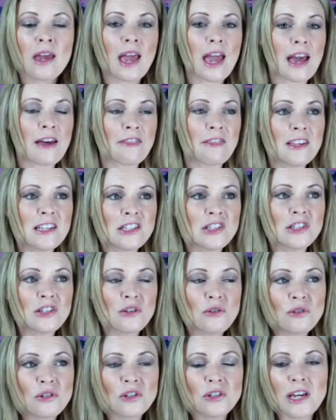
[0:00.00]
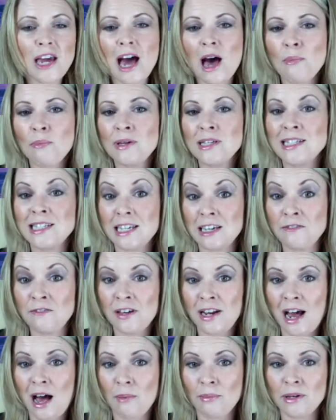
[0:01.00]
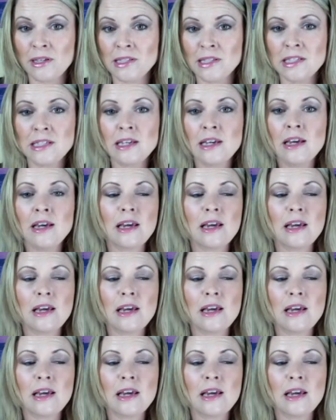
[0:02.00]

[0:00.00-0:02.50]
And this usually happens if it happens.